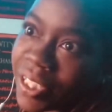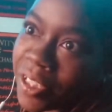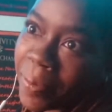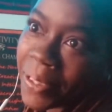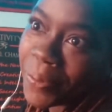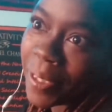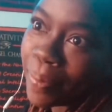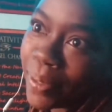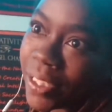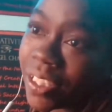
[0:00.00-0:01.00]
is the best way to
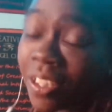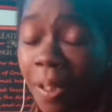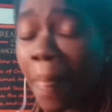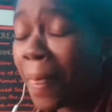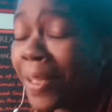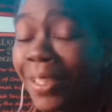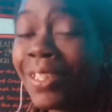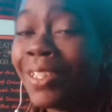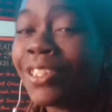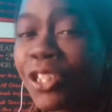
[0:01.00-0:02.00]
put it.
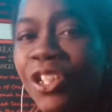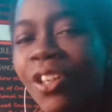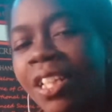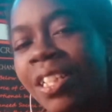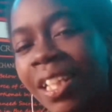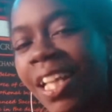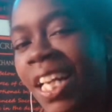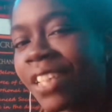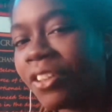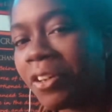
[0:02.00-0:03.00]
So you're going to see a lot
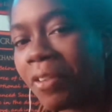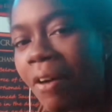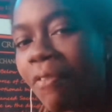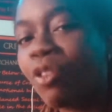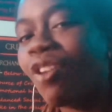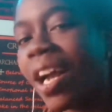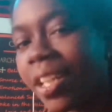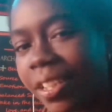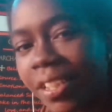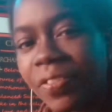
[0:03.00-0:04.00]
of a
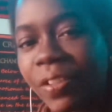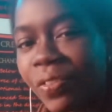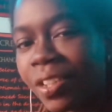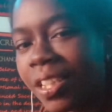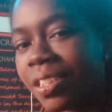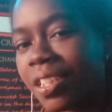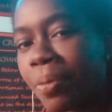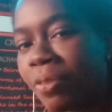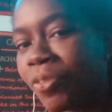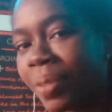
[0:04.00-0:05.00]
variety of different things
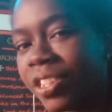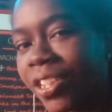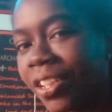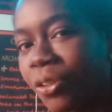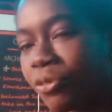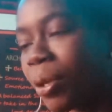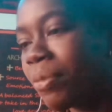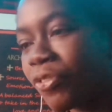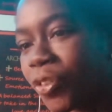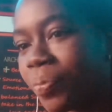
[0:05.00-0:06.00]
coming from this channel,
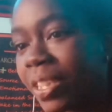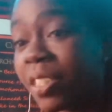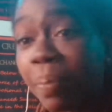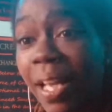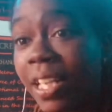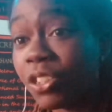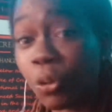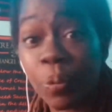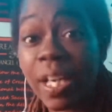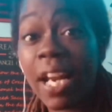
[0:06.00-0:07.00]
coming from this page,
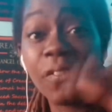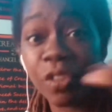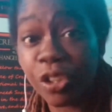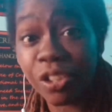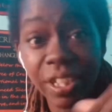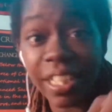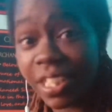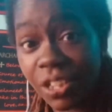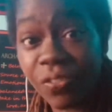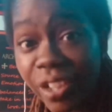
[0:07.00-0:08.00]
or whatever you're seeing
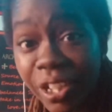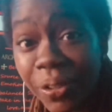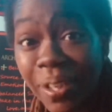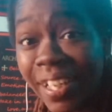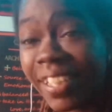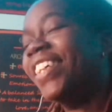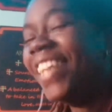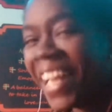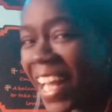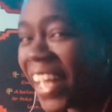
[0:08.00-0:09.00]
this video at.
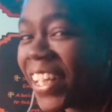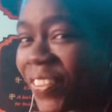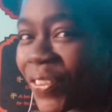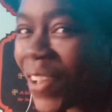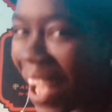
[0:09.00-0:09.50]
And if you